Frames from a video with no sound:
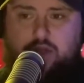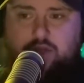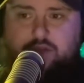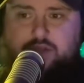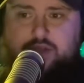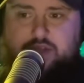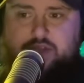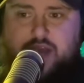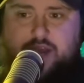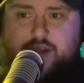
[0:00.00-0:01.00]
See in the
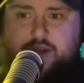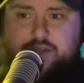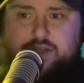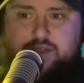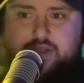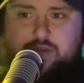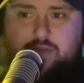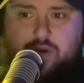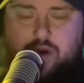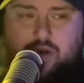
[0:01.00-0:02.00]
chat here, it says that
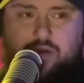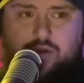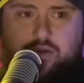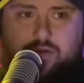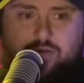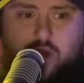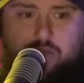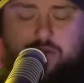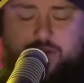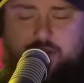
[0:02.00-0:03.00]

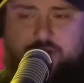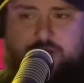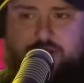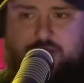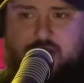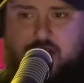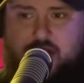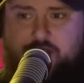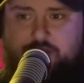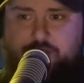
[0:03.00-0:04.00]
Robert Durst just
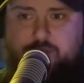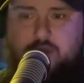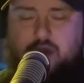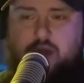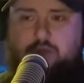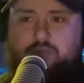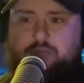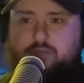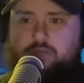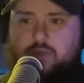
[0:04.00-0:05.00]
died.
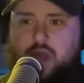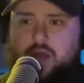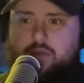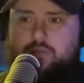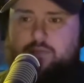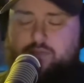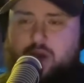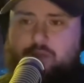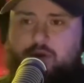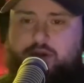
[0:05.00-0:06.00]

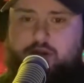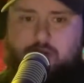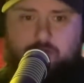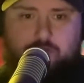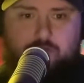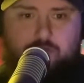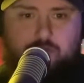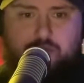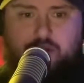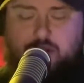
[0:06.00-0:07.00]
Bummer. It couldn't have been a